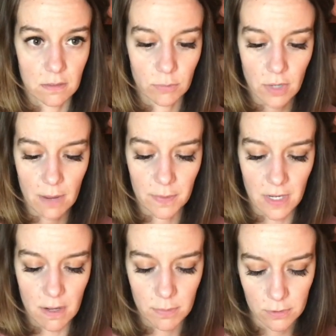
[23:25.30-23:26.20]
prop it
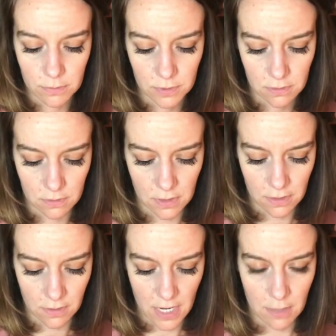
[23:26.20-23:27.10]
up. Oops, I
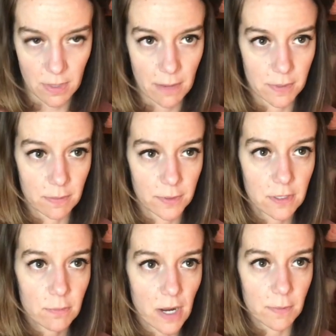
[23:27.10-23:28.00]
don't know how to prop it up, but you
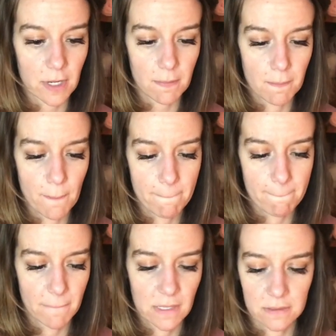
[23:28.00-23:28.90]
can prop it up
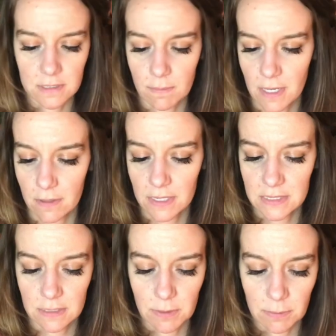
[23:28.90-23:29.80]
somehow. I
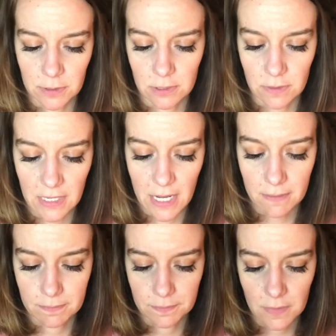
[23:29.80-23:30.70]
see people doing that.